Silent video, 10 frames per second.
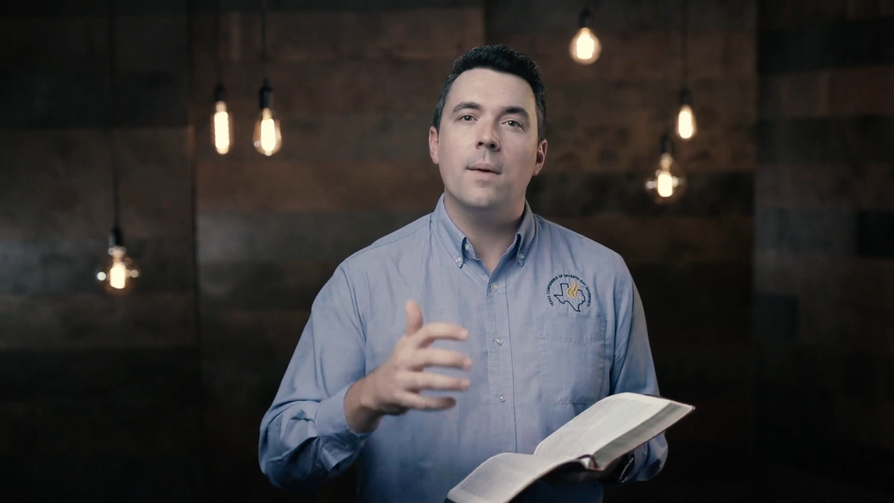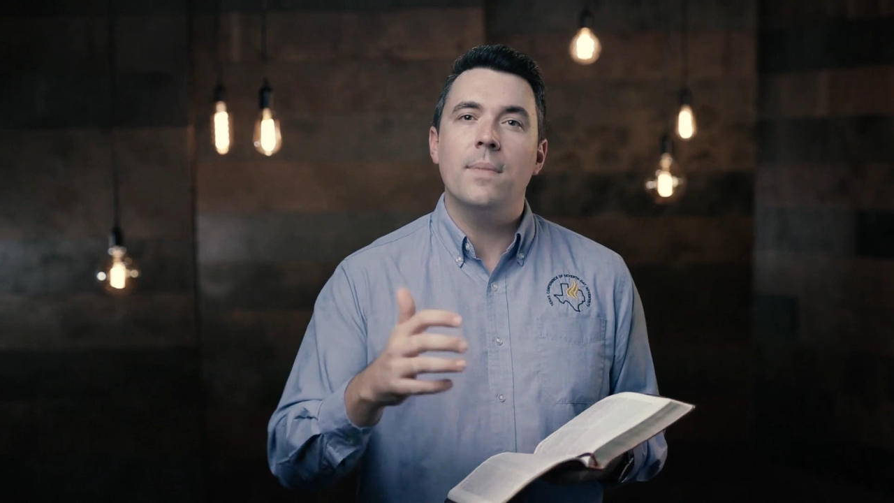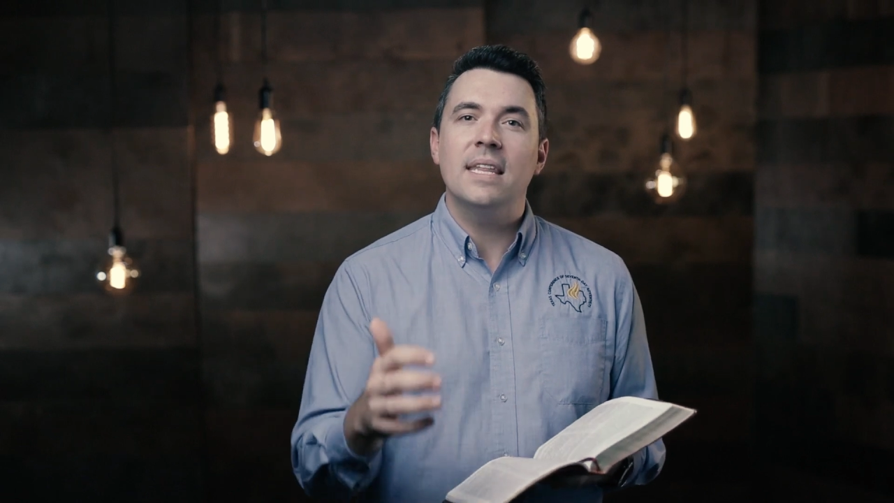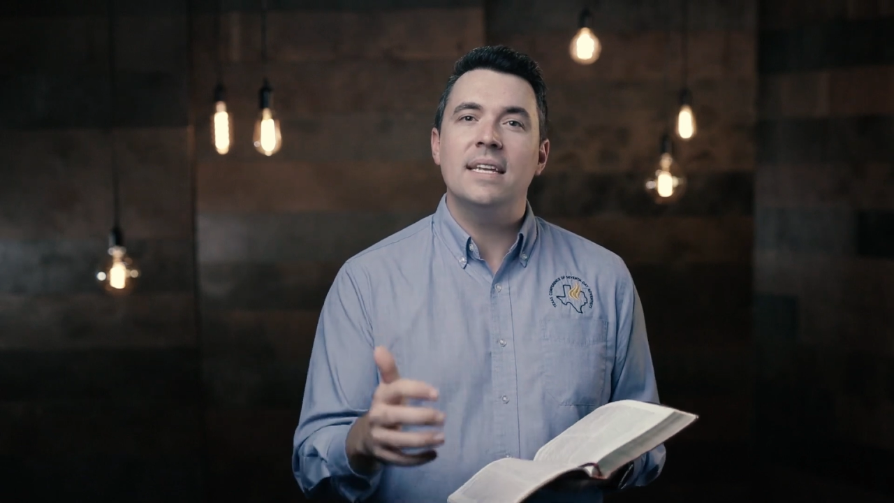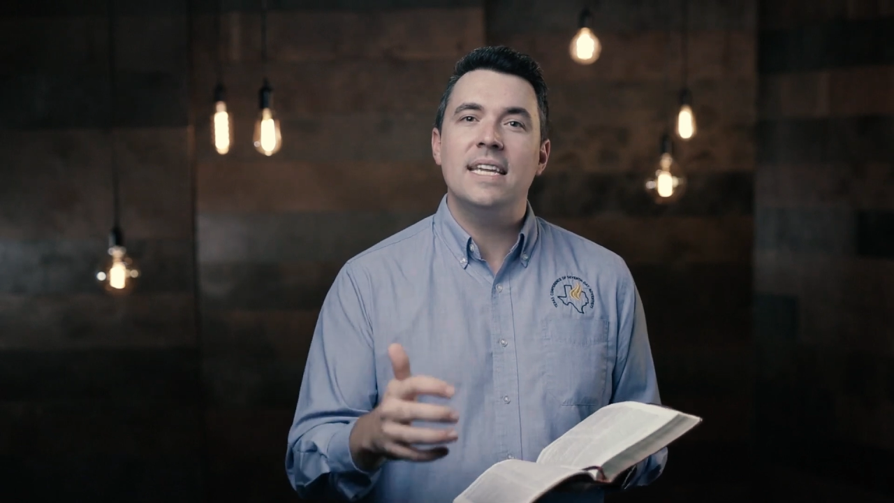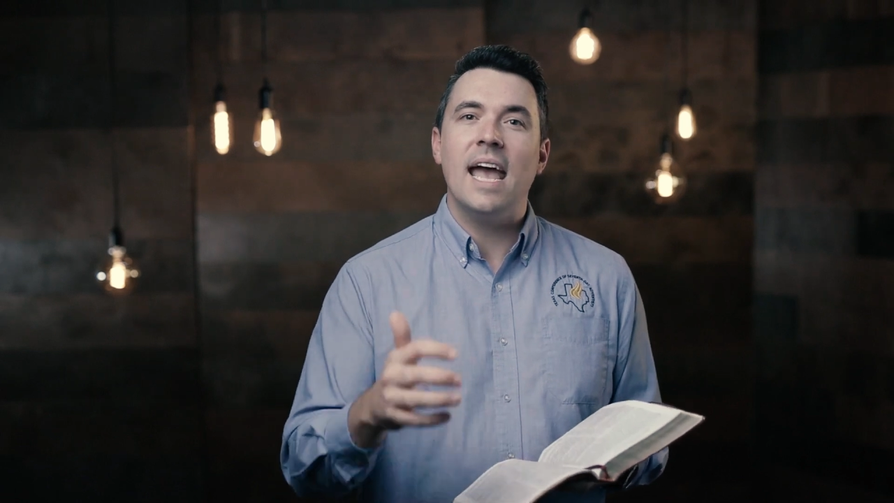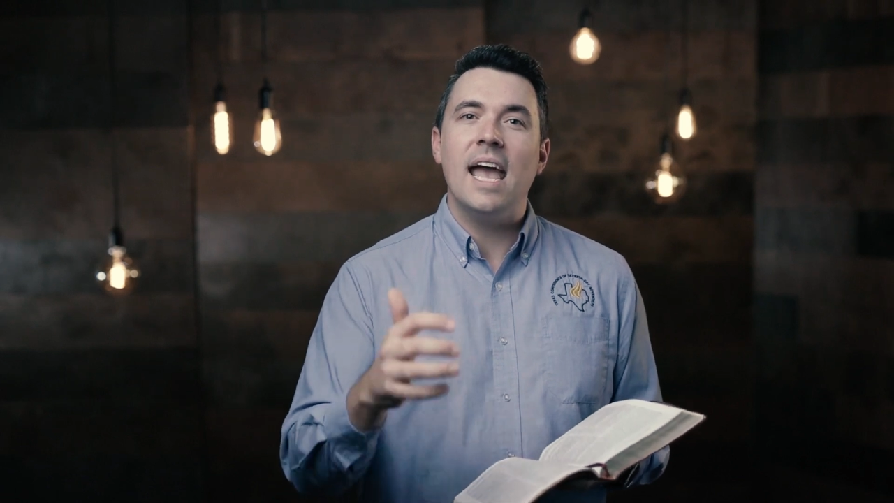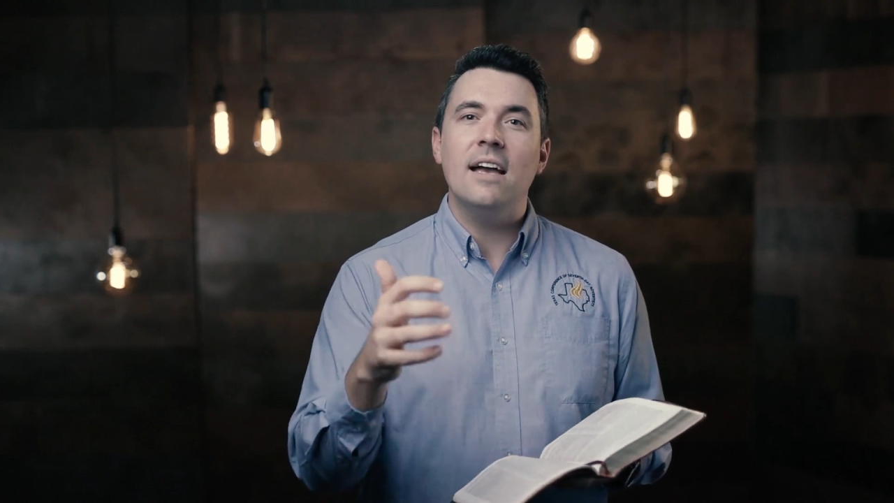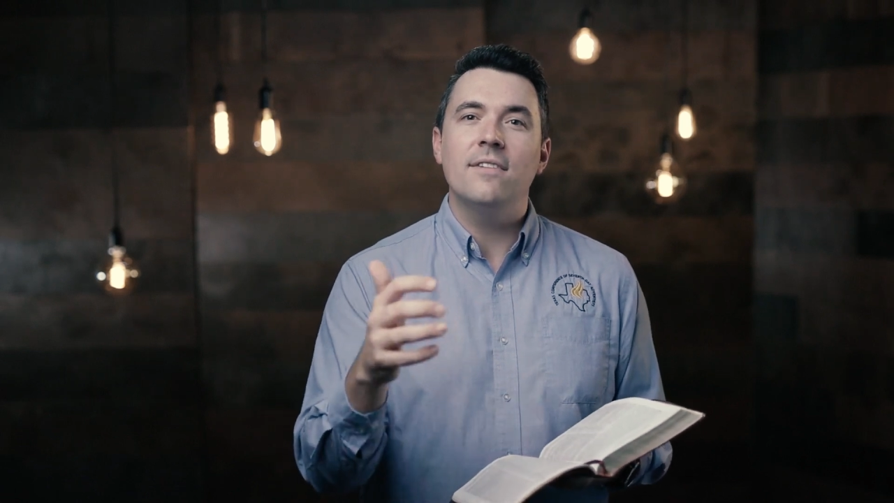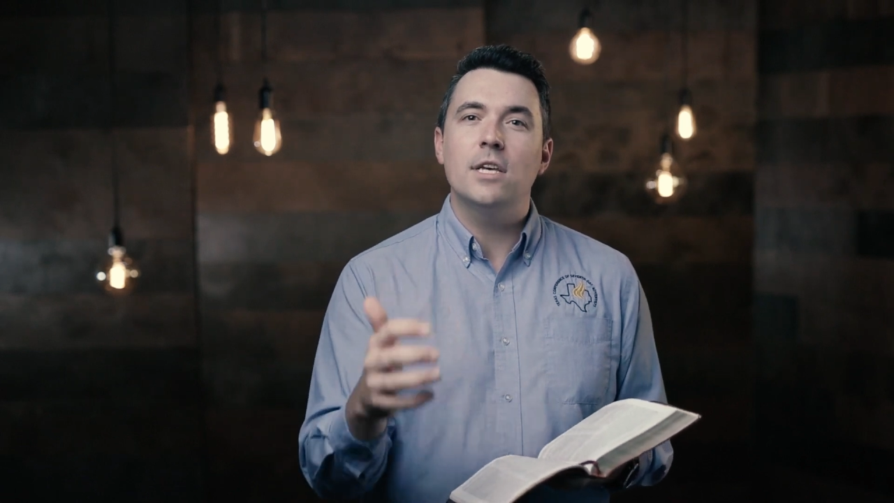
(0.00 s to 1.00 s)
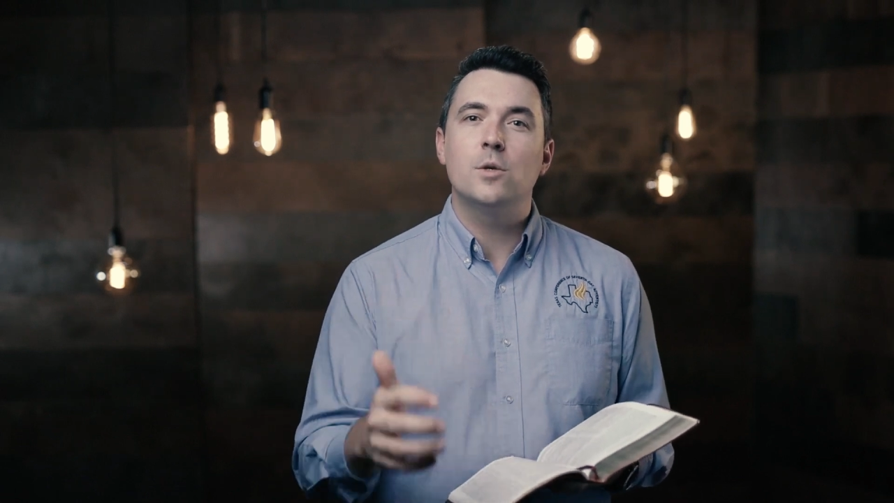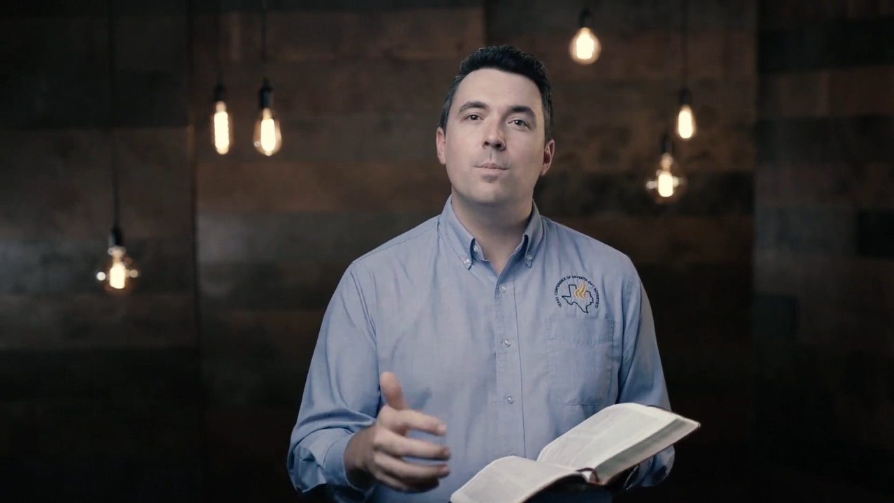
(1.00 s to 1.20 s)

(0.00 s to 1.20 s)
in the day of this